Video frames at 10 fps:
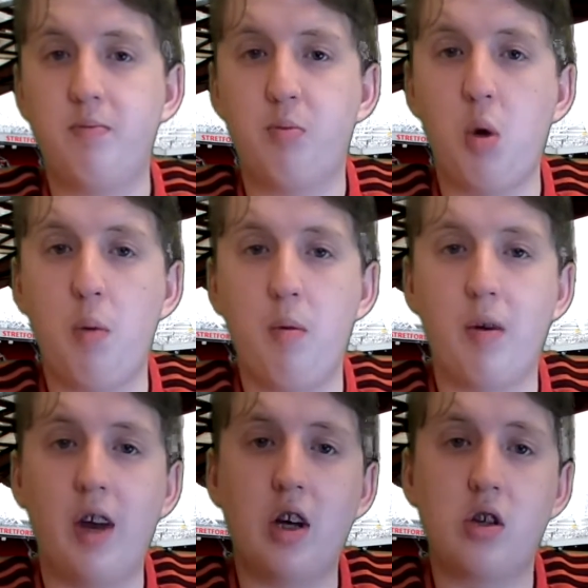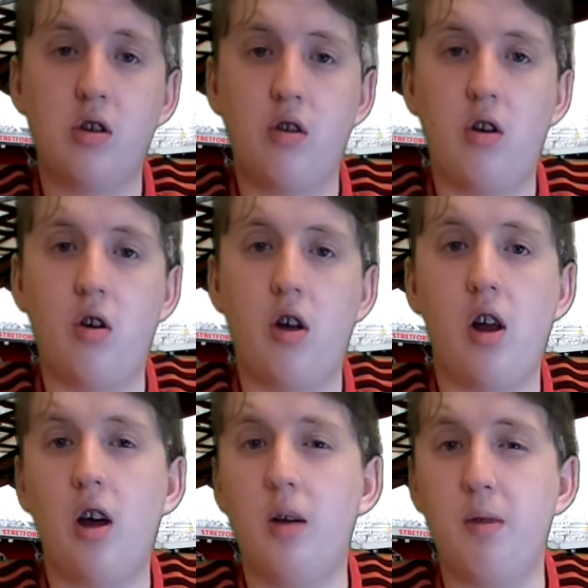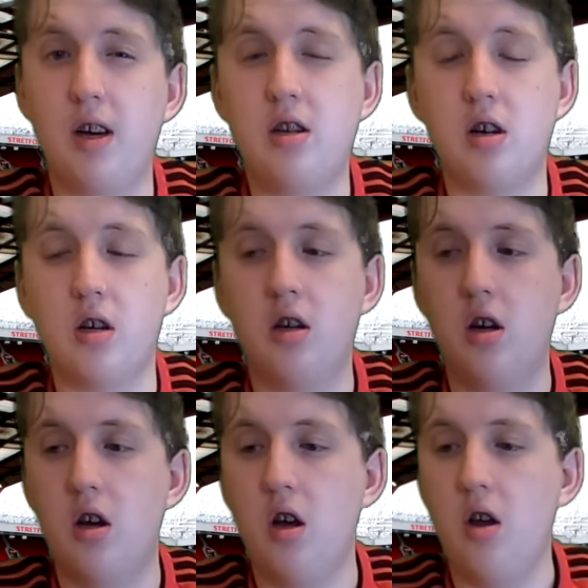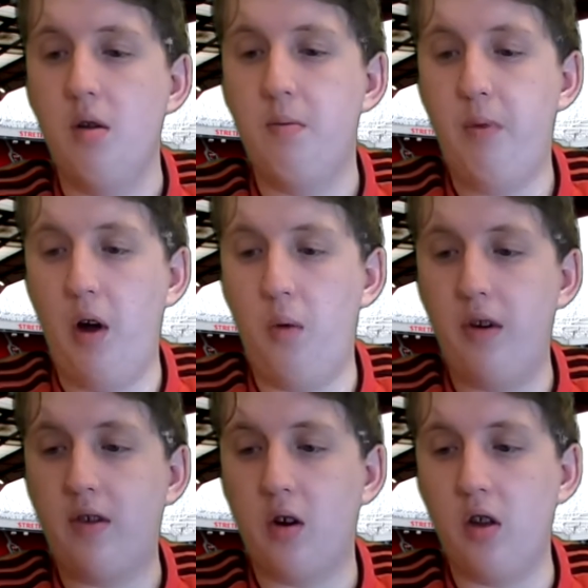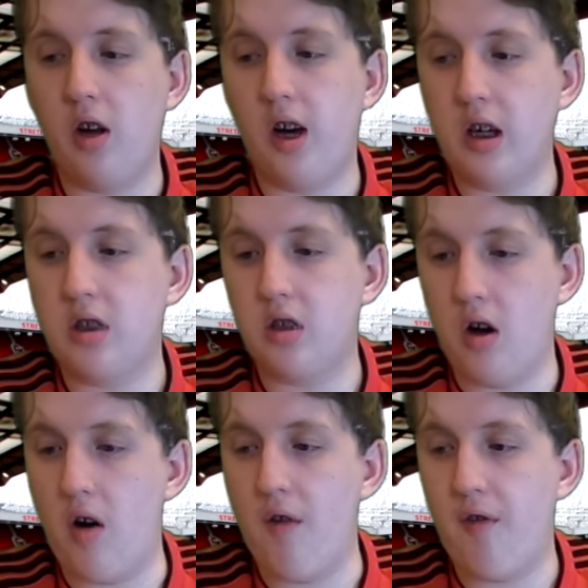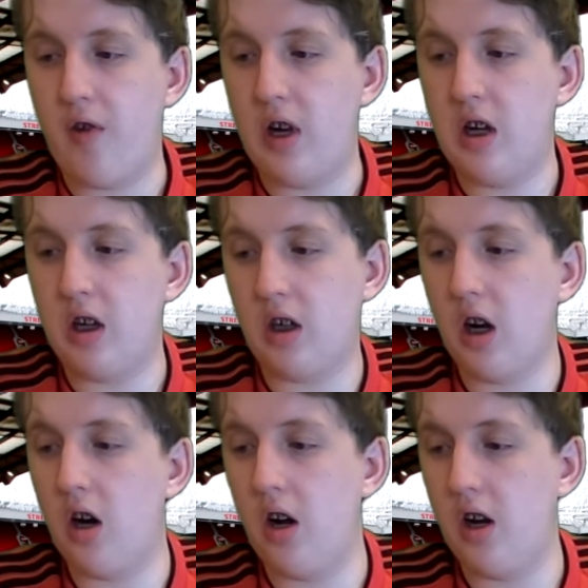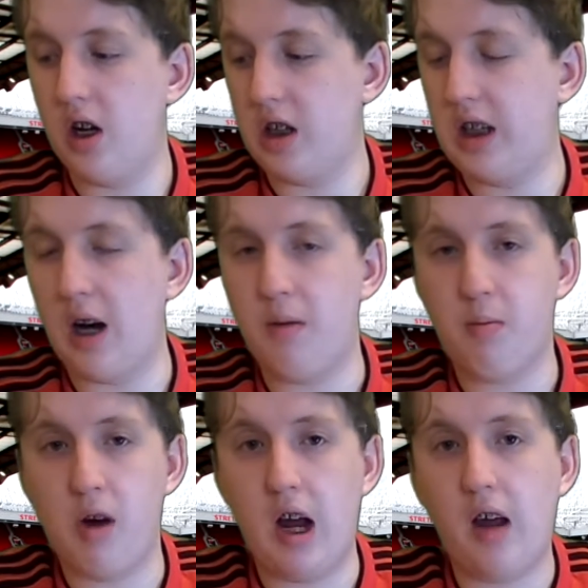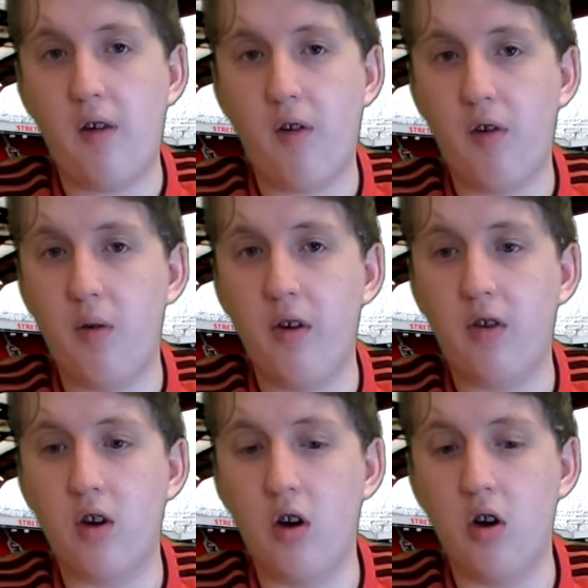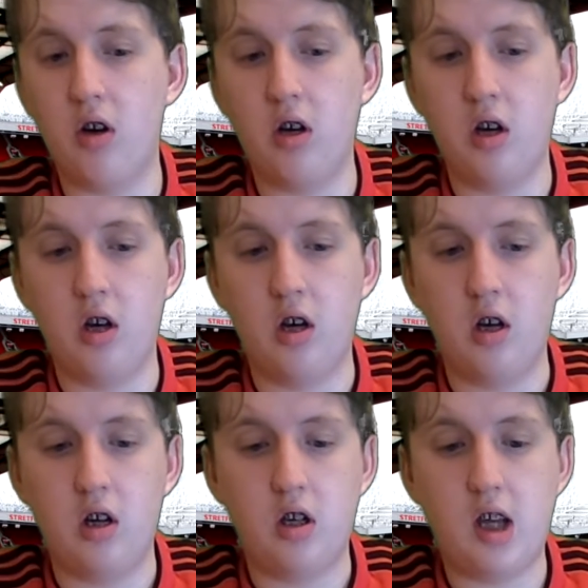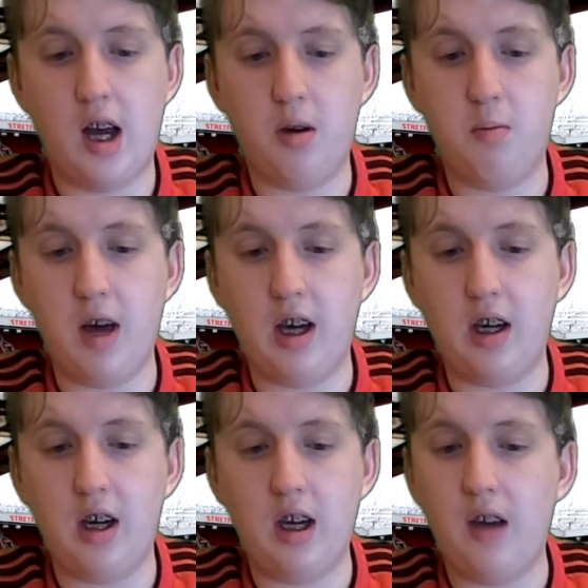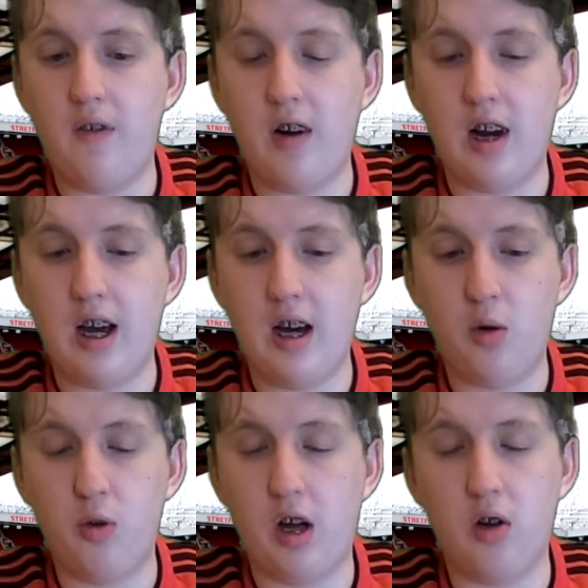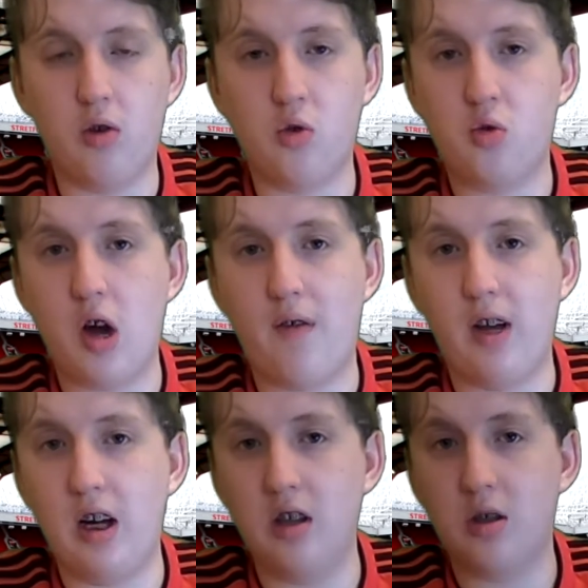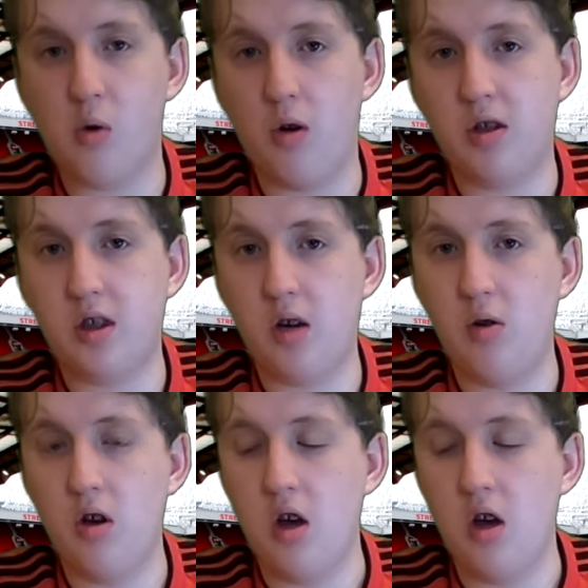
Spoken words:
proper prediction on our lineup later, but we've got the likes of Garner, Galbraith, we've got Ted and Mengi, Ethan Laird, all that lot travelling in the squad, so